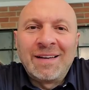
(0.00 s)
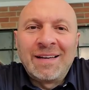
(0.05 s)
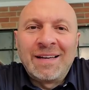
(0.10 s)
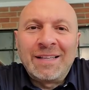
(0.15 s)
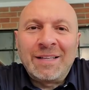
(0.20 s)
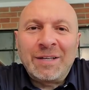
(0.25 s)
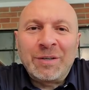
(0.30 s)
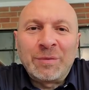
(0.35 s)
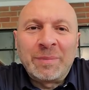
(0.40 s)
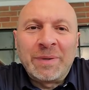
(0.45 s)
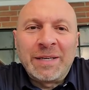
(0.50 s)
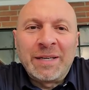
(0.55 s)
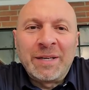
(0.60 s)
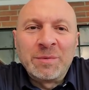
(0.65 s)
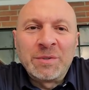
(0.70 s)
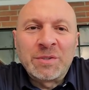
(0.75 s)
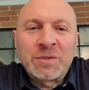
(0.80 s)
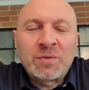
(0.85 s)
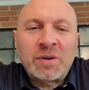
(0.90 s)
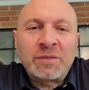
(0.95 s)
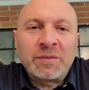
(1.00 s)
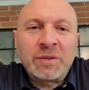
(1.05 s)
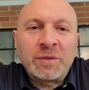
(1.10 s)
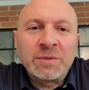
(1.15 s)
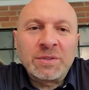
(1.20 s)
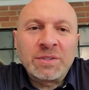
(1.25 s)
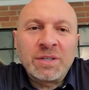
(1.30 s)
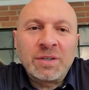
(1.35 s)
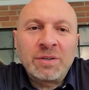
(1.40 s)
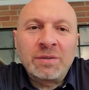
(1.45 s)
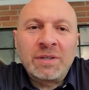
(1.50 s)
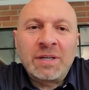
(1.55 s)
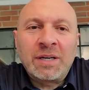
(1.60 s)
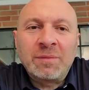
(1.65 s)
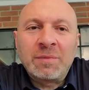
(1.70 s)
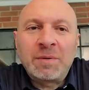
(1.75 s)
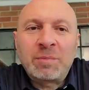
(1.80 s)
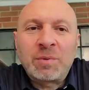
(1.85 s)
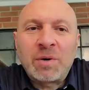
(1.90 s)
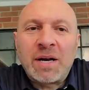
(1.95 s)
Hello, my name is Rafael Matone.
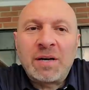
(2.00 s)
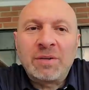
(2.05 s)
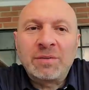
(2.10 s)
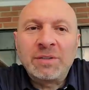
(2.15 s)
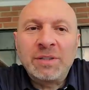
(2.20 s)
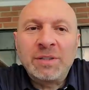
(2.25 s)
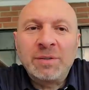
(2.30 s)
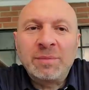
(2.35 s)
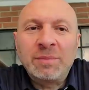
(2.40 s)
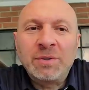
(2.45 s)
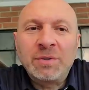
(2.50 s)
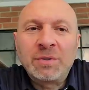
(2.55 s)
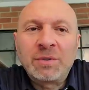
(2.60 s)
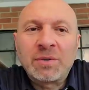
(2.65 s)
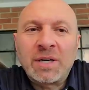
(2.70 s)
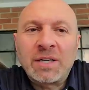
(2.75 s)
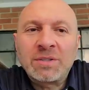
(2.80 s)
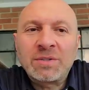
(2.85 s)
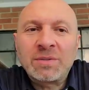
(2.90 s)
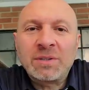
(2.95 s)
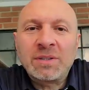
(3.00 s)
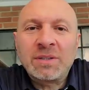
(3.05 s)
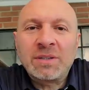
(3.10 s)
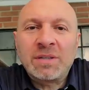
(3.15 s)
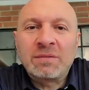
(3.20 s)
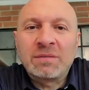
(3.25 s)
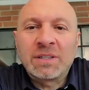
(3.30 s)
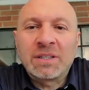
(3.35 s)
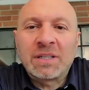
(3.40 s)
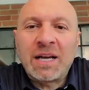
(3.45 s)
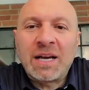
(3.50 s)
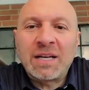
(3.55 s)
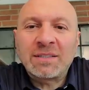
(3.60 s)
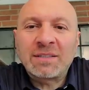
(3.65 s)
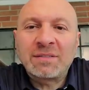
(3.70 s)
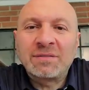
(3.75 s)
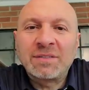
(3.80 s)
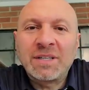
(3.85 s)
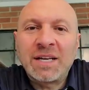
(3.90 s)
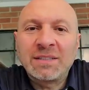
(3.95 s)
I'm a proud EMU graduate of the class
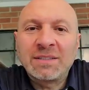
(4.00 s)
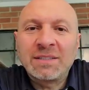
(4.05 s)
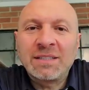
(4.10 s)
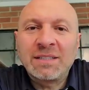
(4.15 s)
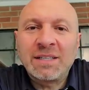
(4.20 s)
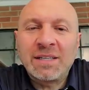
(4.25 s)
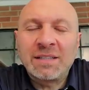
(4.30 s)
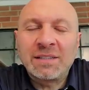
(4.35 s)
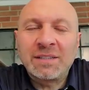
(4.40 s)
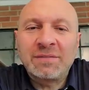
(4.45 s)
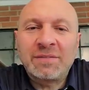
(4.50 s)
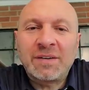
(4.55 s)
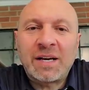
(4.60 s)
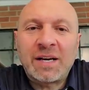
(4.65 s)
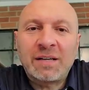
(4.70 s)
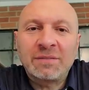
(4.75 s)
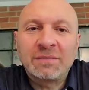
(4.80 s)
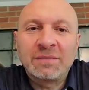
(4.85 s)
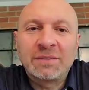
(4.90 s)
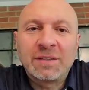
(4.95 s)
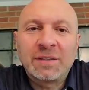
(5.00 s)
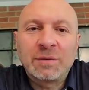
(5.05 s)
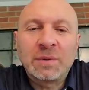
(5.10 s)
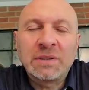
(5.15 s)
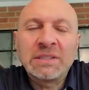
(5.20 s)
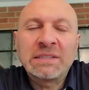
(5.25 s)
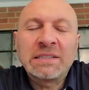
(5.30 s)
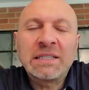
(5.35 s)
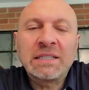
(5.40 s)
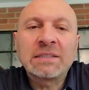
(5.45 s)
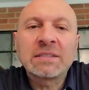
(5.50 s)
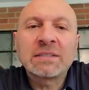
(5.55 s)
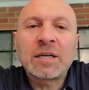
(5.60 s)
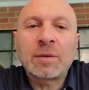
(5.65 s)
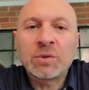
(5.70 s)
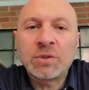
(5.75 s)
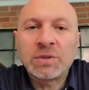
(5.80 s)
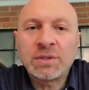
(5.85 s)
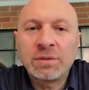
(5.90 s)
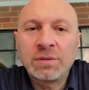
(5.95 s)
of 1995. I wanted to take this
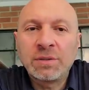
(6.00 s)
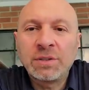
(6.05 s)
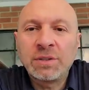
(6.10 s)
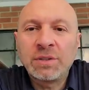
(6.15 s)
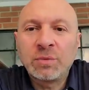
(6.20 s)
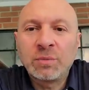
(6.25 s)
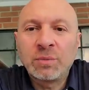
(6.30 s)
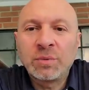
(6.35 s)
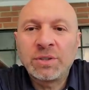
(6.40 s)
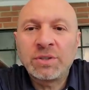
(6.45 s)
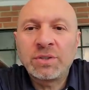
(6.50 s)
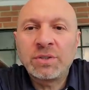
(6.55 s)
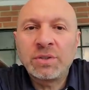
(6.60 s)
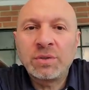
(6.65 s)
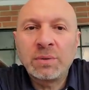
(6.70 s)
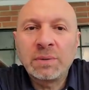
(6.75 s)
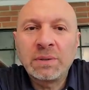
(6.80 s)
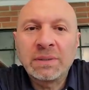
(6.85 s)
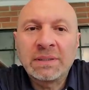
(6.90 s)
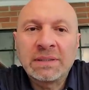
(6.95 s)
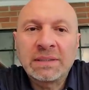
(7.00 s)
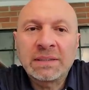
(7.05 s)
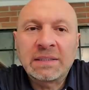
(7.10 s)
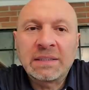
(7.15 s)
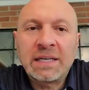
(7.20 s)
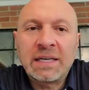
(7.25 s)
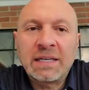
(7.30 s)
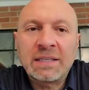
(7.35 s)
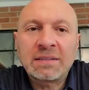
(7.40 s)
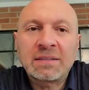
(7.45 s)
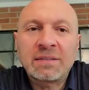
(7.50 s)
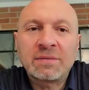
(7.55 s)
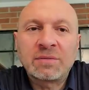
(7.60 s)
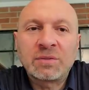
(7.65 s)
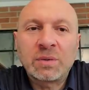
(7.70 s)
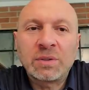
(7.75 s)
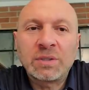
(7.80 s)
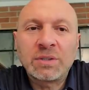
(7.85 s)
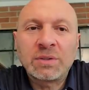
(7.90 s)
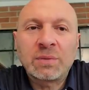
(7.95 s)
opportunity to wish you and the class of
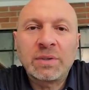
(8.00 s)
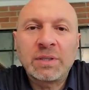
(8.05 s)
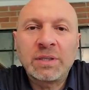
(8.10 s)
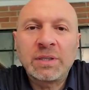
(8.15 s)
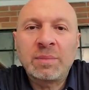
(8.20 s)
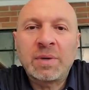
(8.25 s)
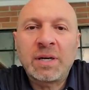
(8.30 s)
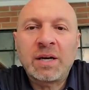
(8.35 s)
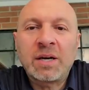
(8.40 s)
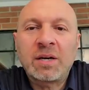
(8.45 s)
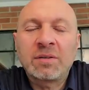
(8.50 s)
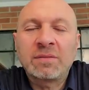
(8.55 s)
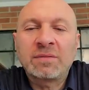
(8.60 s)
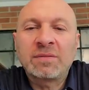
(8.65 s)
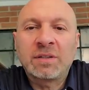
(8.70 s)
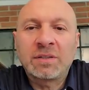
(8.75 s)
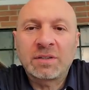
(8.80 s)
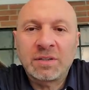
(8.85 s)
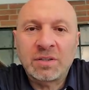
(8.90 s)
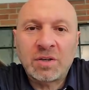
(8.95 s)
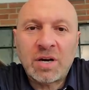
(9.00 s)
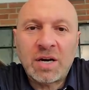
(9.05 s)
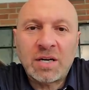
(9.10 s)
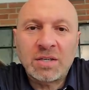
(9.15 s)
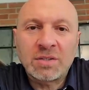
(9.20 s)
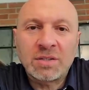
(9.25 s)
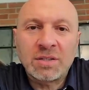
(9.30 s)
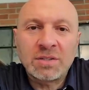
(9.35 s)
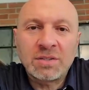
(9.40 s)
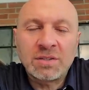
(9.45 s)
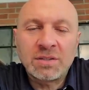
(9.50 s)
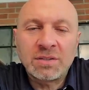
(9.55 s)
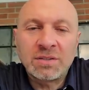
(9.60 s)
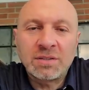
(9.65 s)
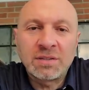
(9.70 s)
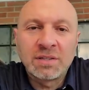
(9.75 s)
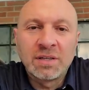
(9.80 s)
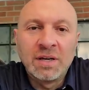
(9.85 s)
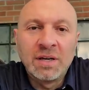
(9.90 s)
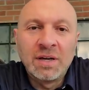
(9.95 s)
2020 my heartfelt
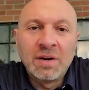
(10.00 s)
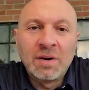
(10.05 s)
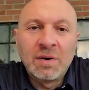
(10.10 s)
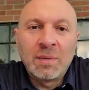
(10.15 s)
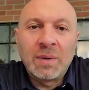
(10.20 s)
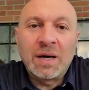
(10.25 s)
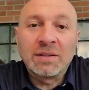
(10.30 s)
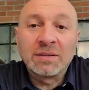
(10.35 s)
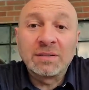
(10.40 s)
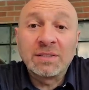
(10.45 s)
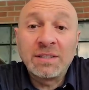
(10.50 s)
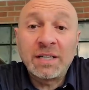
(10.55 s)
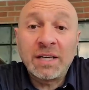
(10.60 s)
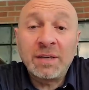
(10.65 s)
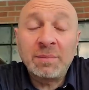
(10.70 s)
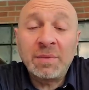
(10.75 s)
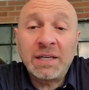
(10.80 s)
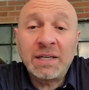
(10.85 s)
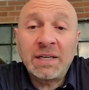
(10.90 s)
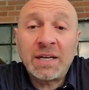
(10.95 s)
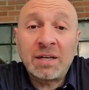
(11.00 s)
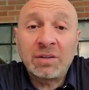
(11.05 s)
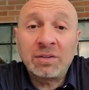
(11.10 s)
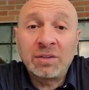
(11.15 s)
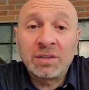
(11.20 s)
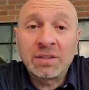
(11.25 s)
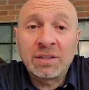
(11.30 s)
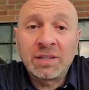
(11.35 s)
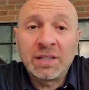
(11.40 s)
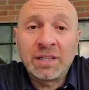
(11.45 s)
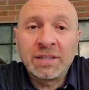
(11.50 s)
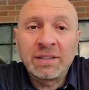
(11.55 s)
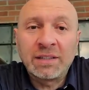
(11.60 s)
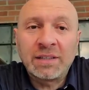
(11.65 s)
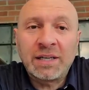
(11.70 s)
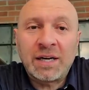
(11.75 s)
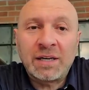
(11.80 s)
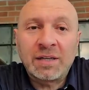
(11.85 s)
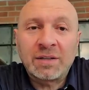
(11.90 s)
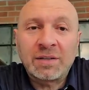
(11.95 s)
congratulations. While today may not look like
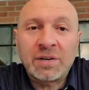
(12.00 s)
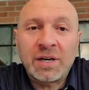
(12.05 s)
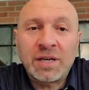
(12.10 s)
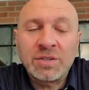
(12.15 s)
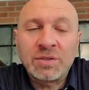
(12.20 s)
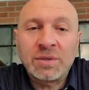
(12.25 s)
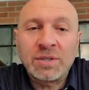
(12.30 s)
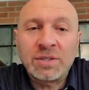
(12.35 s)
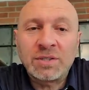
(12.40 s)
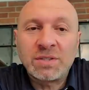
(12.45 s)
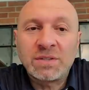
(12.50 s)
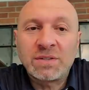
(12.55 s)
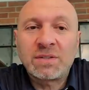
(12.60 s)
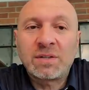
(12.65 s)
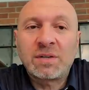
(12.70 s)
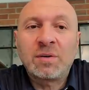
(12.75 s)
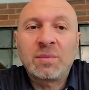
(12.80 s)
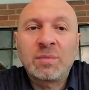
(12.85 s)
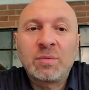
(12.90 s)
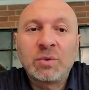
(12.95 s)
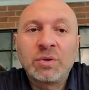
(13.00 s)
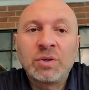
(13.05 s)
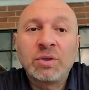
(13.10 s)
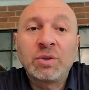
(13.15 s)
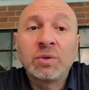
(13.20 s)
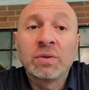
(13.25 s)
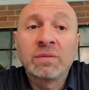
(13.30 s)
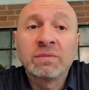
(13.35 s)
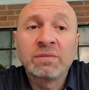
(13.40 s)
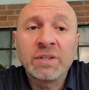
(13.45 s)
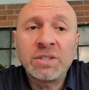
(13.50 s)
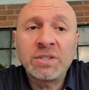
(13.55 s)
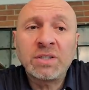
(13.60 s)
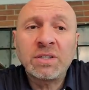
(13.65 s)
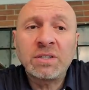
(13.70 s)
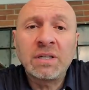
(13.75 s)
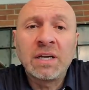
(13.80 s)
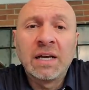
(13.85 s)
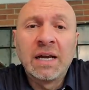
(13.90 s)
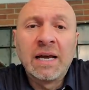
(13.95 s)
the uh, graduation ceremony you
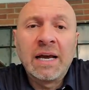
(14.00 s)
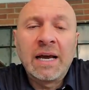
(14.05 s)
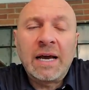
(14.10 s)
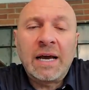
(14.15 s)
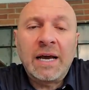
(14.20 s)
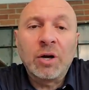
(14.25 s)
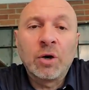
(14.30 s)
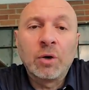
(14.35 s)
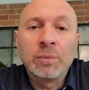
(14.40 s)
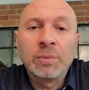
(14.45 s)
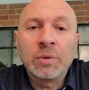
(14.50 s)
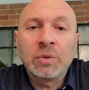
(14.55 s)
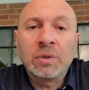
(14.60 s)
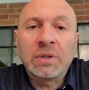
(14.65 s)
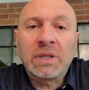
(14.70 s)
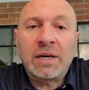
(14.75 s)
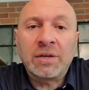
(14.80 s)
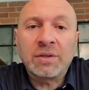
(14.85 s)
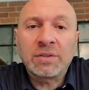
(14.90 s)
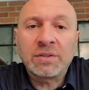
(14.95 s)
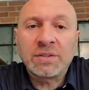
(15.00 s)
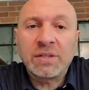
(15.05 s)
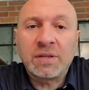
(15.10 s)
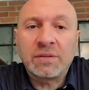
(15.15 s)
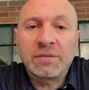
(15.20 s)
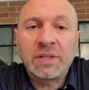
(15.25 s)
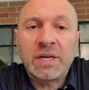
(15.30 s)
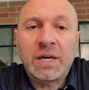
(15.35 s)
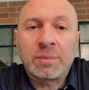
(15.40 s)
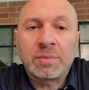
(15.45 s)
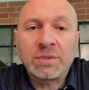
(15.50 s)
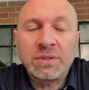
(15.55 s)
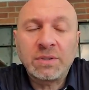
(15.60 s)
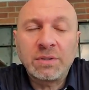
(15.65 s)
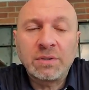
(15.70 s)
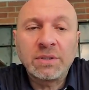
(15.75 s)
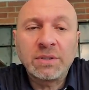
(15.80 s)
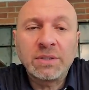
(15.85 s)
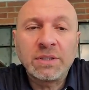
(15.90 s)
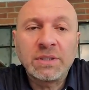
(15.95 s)
envisioned, I hope you allow yourself the
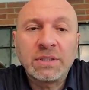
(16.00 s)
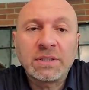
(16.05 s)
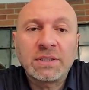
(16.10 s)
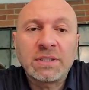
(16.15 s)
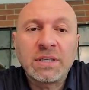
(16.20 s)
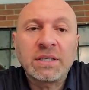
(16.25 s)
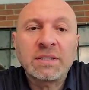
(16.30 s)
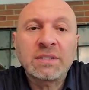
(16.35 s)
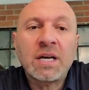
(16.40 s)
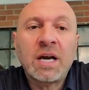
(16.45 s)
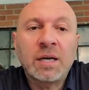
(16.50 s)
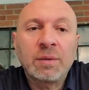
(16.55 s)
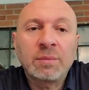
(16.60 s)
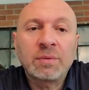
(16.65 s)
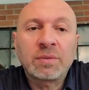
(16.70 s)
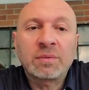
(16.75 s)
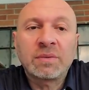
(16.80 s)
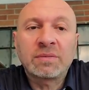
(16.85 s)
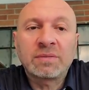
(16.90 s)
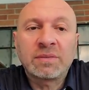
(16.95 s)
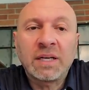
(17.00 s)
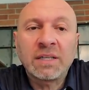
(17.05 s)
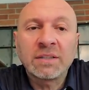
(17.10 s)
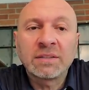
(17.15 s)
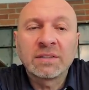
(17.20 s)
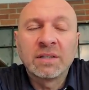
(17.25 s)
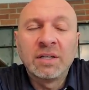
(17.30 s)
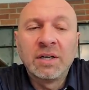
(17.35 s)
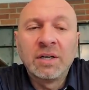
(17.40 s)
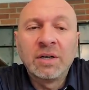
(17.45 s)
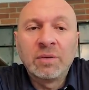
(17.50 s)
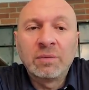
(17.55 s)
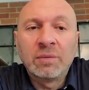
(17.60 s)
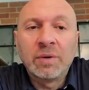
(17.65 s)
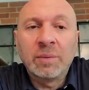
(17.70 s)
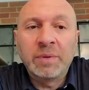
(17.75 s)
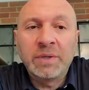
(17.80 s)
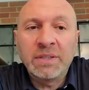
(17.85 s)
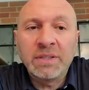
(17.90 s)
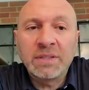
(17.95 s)
opportunity to take time to reflect,
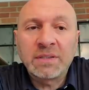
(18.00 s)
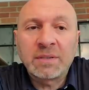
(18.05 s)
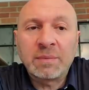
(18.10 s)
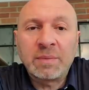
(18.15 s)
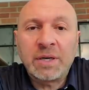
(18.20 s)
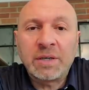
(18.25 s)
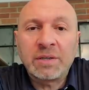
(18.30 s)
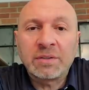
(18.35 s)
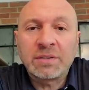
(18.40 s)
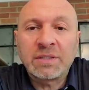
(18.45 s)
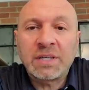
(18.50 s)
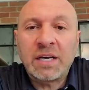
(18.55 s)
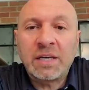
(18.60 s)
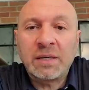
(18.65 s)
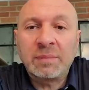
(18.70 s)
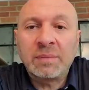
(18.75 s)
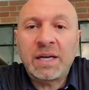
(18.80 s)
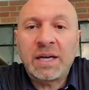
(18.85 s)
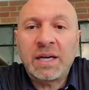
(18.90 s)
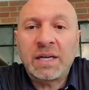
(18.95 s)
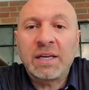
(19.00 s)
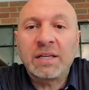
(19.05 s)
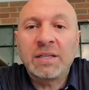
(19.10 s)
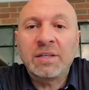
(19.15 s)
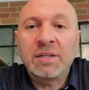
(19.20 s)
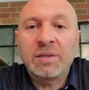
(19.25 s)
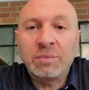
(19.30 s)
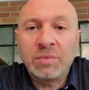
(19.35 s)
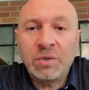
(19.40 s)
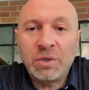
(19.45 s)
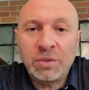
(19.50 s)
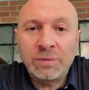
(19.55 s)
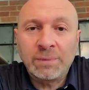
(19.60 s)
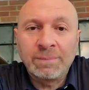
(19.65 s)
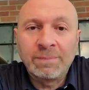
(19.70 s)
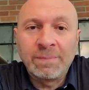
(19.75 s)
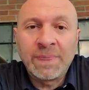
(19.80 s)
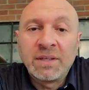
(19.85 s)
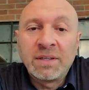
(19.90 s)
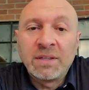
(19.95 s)
reminisce about your time at EMU.
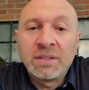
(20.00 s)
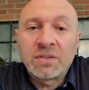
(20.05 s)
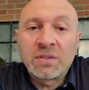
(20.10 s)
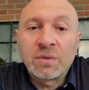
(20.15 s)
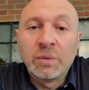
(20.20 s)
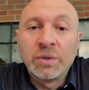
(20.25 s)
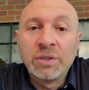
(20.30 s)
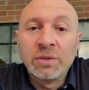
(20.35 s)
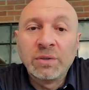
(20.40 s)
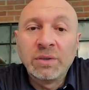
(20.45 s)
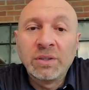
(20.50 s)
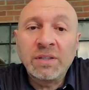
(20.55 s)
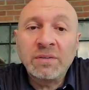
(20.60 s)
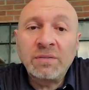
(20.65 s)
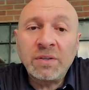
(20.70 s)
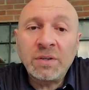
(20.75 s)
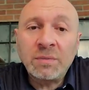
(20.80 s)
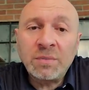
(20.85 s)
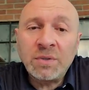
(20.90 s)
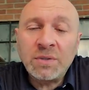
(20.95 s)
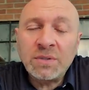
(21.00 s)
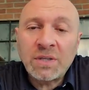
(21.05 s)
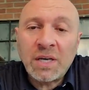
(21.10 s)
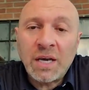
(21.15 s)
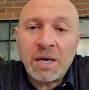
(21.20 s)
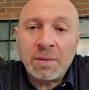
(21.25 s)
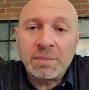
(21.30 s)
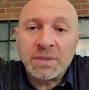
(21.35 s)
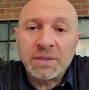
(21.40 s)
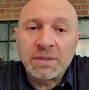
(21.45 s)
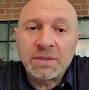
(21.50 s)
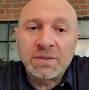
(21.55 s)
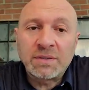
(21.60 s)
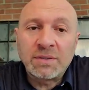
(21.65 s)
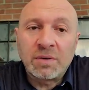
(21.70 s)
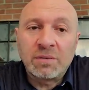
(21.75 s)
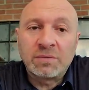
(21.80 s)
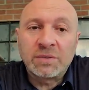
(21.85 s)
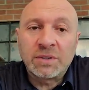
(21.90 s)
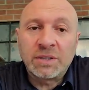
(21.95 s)
So when you leave EMU's campus,
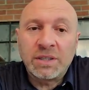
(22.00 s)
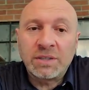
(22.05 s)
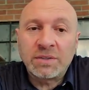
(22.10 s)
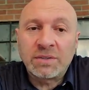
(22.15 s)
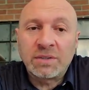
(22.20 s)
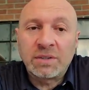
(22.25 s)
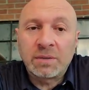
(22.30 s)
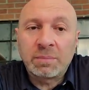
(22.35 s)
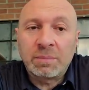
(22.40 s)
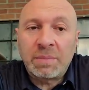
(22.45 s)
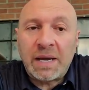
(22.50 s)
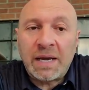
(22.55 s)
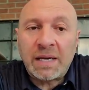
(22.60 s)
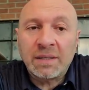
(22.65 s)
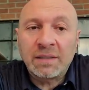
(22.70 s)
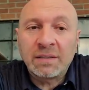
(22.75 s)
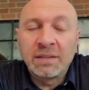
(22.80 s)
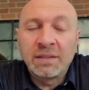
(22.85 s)
don't forget to look back.